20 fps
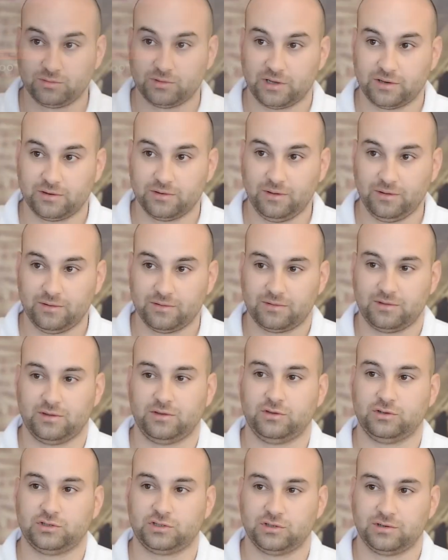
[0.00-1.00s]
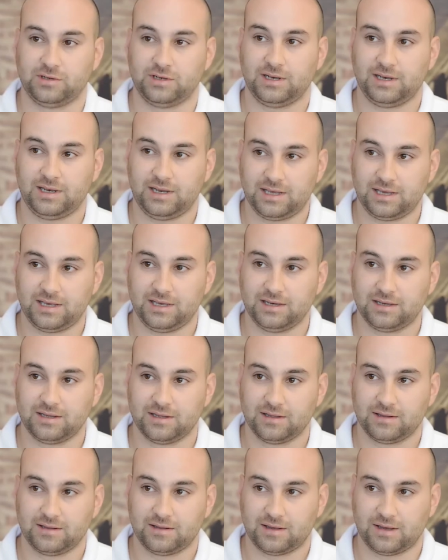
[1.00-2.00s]
know that you shouldn't need
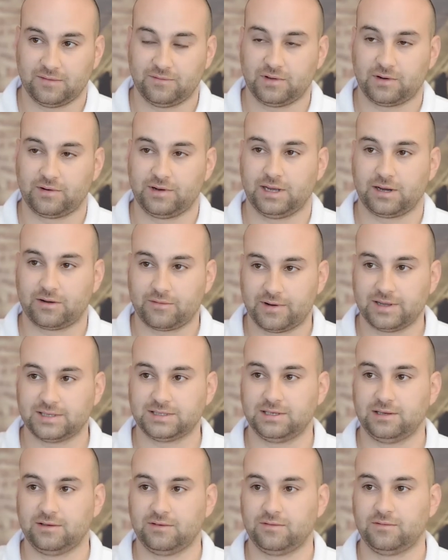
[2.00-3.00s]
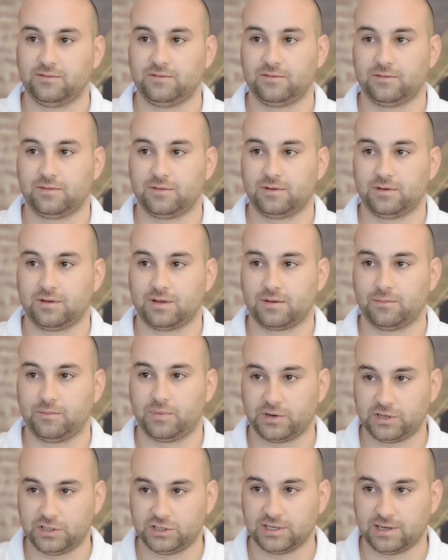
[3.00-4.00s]
a very aggressive
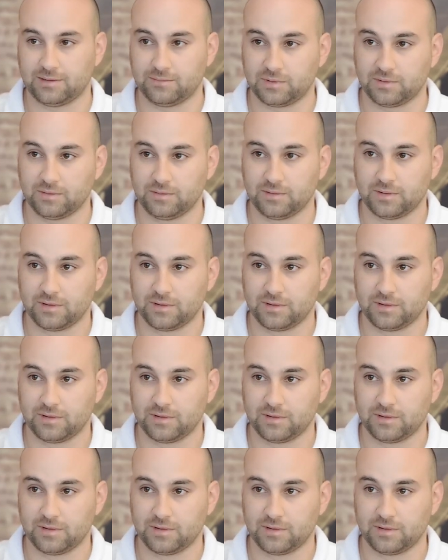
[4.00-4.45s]
body shampoo.